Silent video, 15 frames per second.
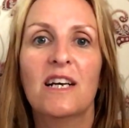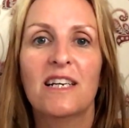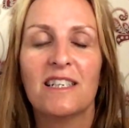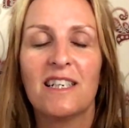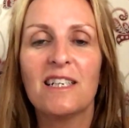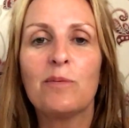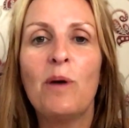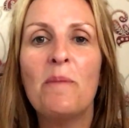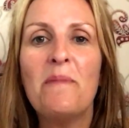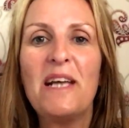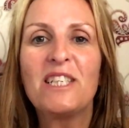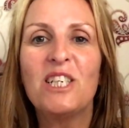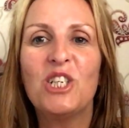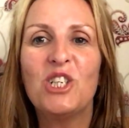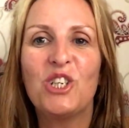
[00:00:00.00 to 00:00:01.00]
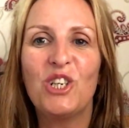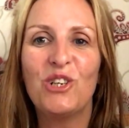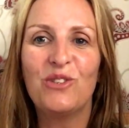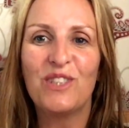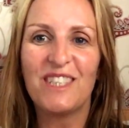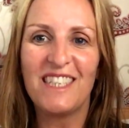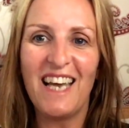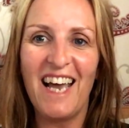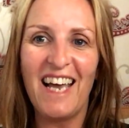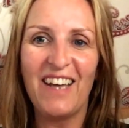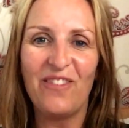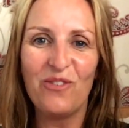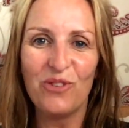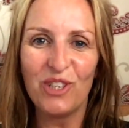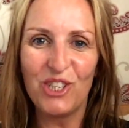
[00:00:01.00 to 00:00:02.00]
So that's my message to you today.
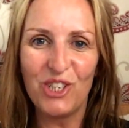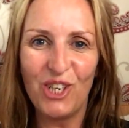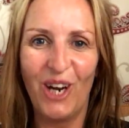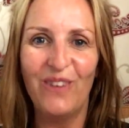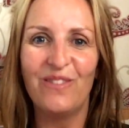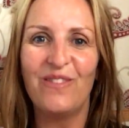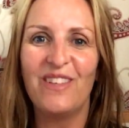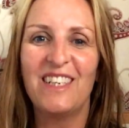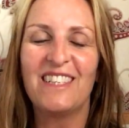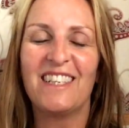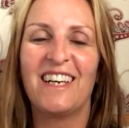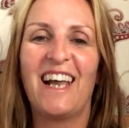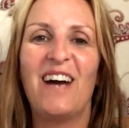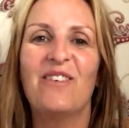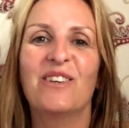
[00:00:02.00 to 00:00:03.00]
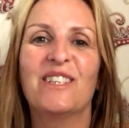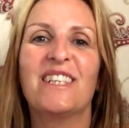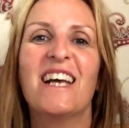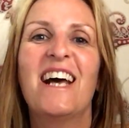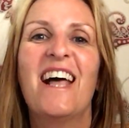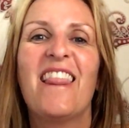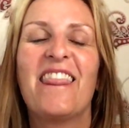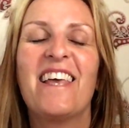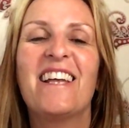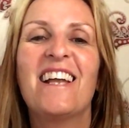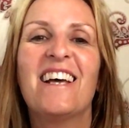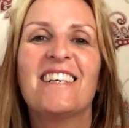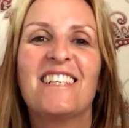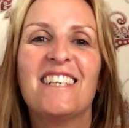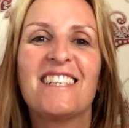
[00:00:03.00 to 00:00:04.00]
If you want to shine from the inside outwards, then
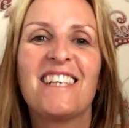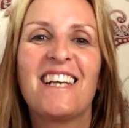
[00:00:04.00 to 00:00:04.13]
just